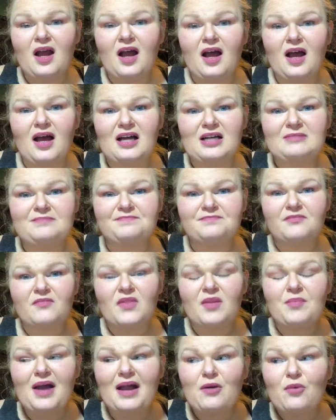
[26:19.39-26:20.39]

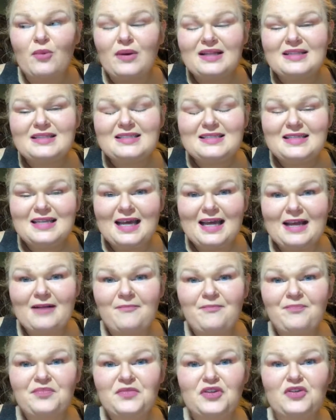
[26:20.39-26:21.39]
by
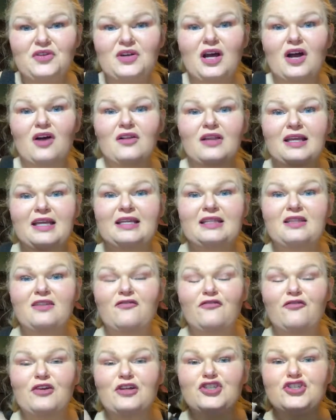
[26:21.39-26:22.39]
Wednesday, you not only get the
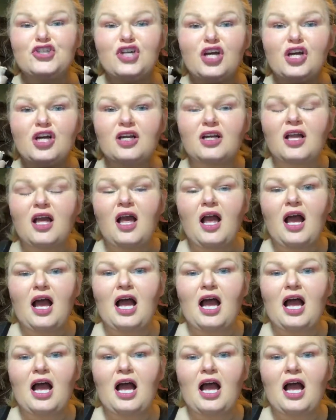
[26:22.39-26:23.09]
free shirt,